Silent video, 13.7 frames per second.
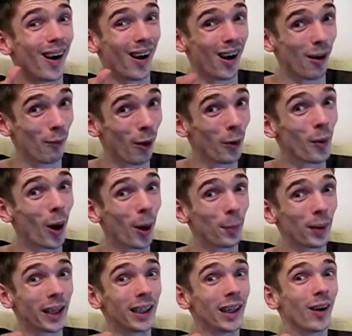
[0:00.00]
I won't
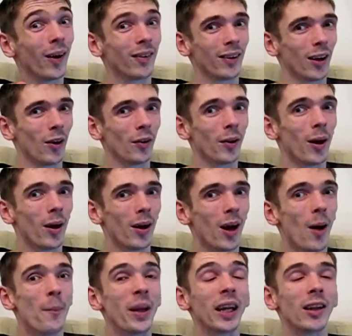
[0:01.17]
update you guys yet on
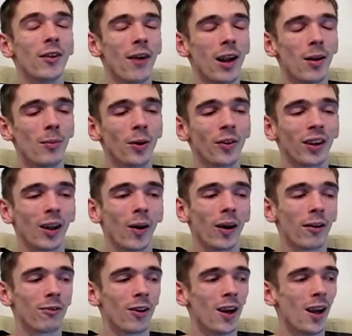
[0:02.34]
a big development in
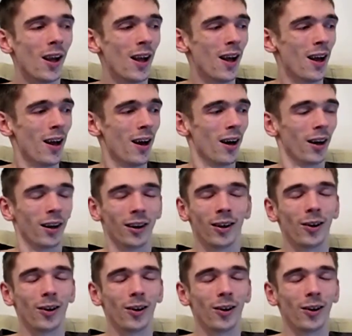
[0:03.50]
life.